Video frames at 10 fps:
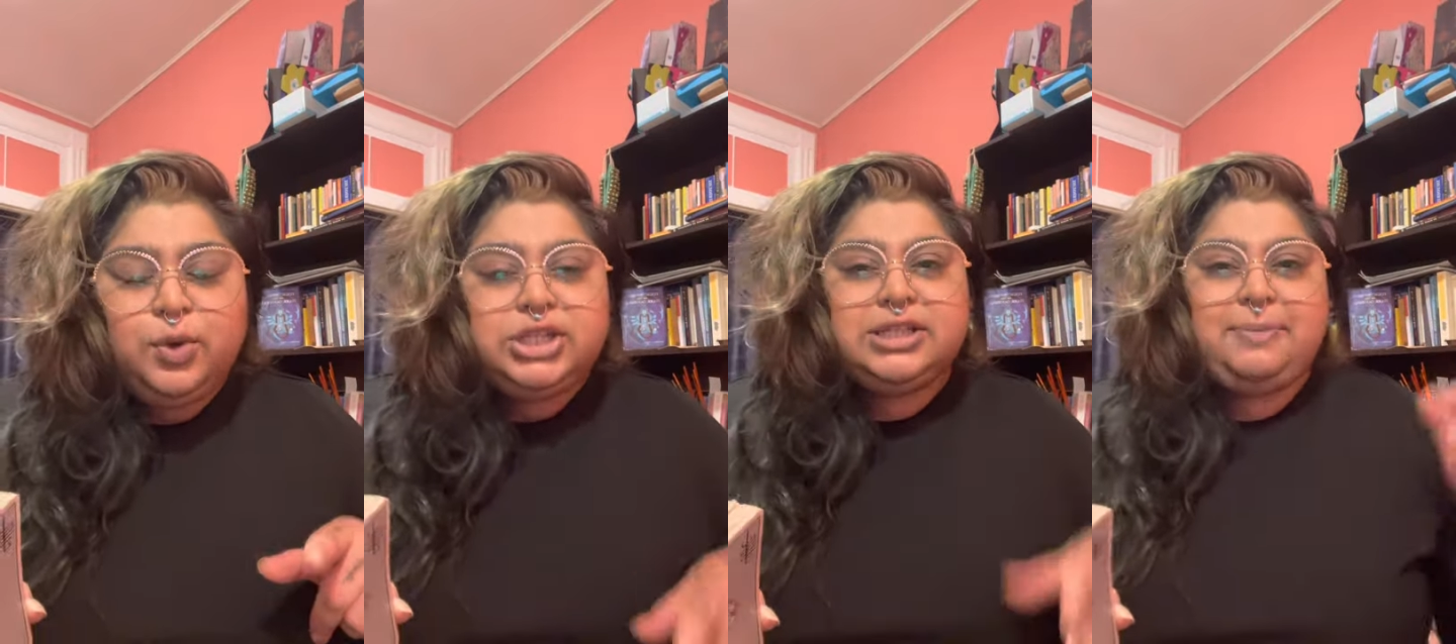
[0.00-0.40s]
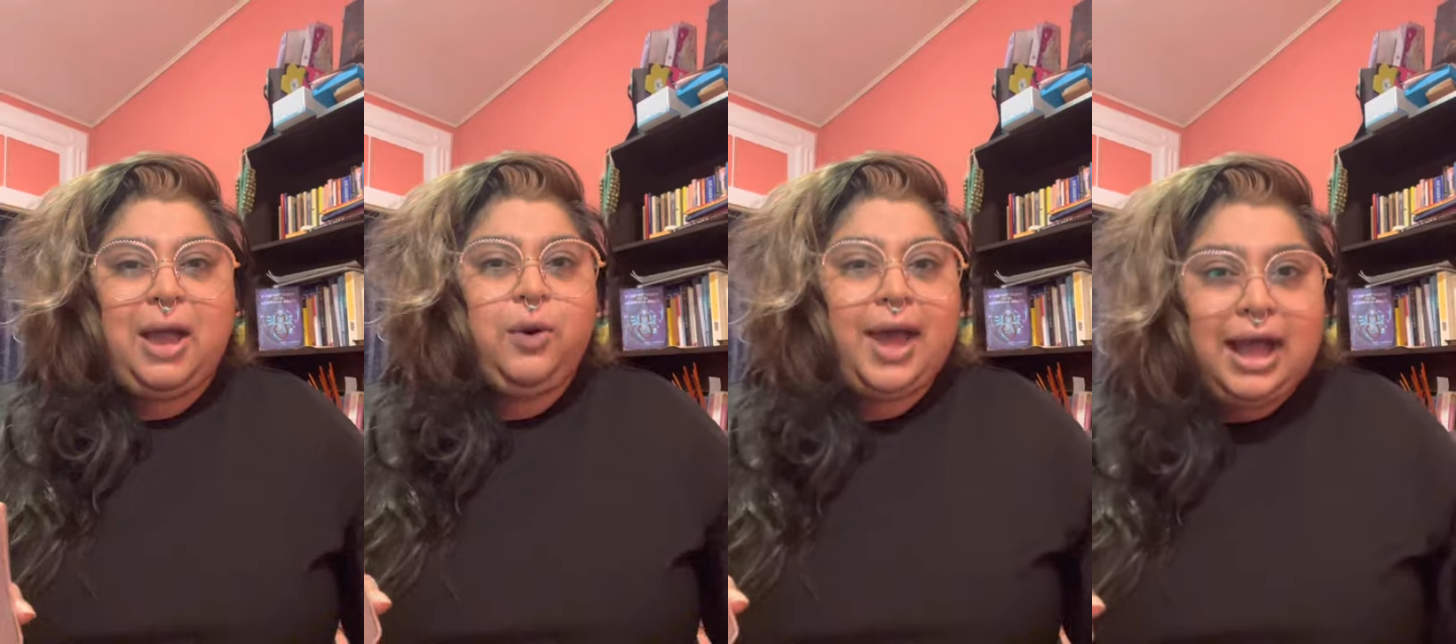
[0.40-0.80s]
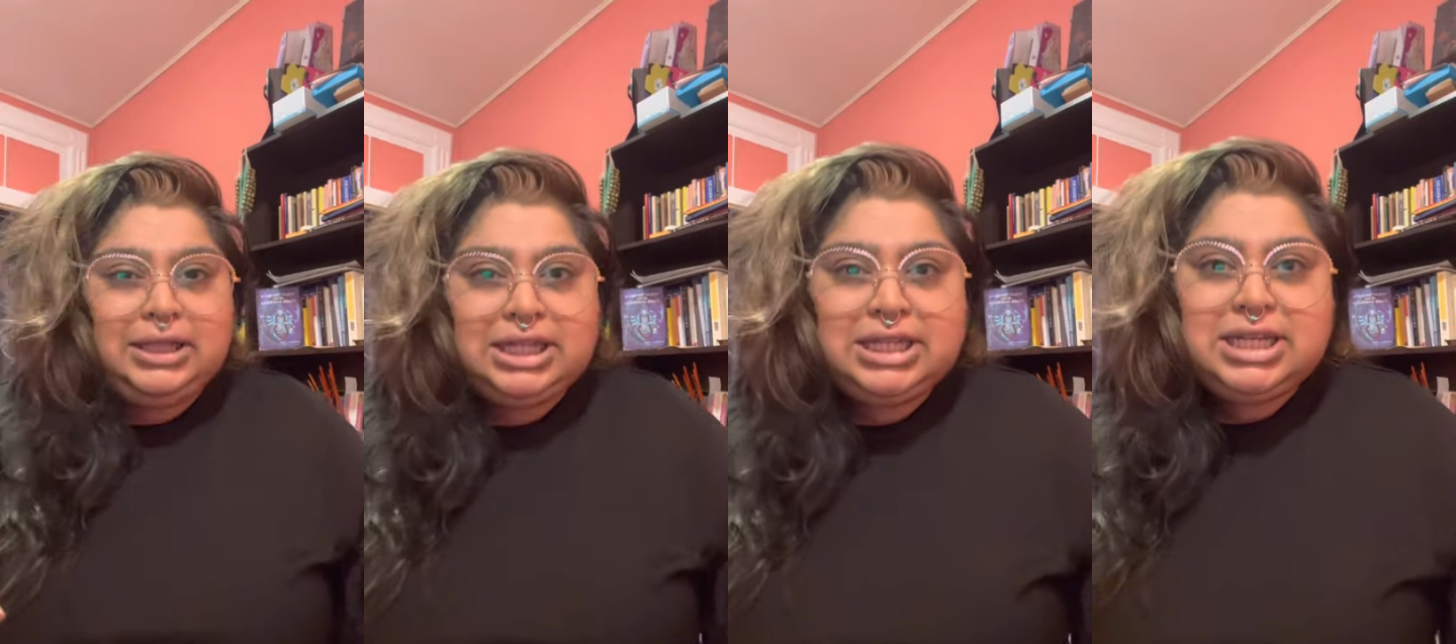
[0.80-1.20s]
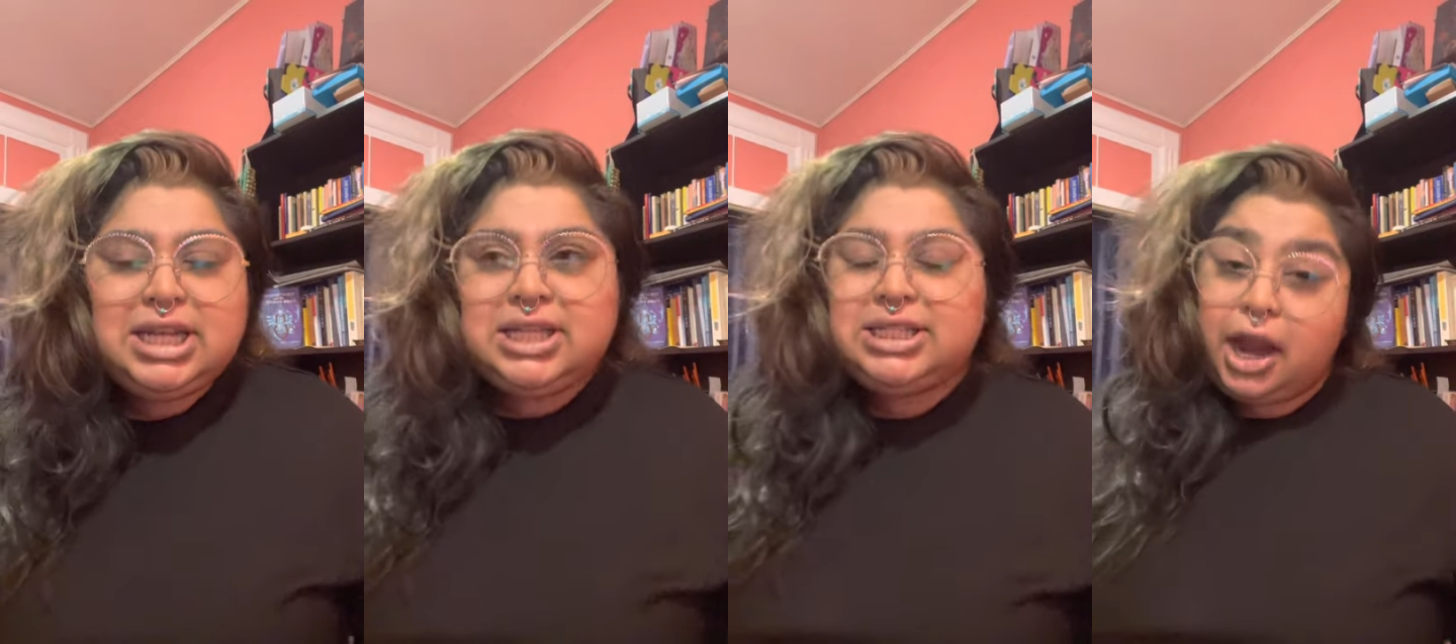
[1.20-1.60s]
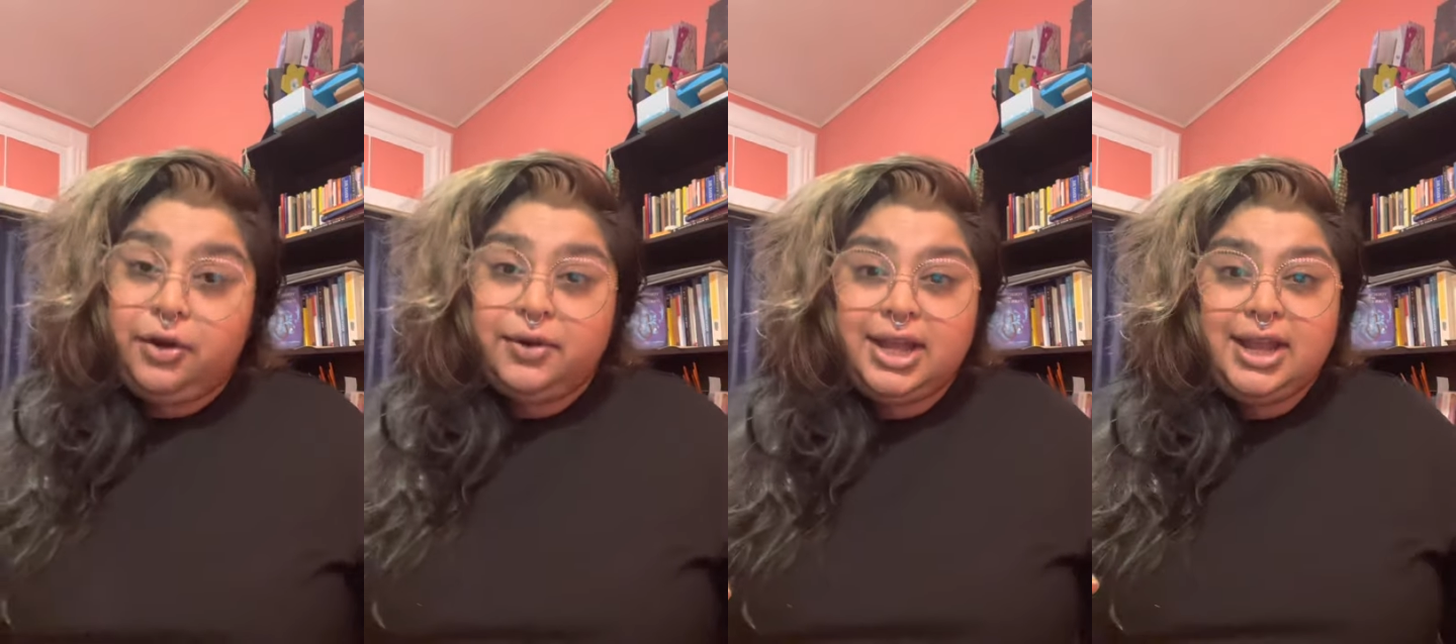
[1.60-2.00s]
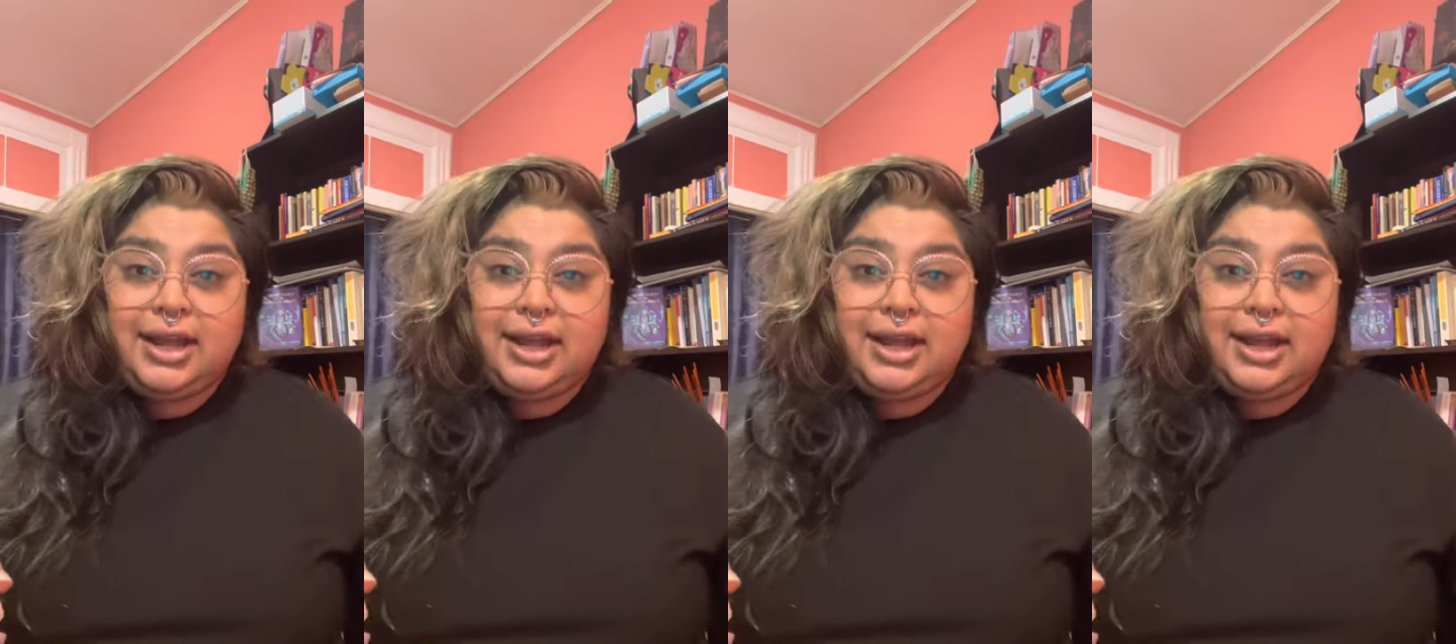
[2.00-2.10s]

which is about Ellen Terry,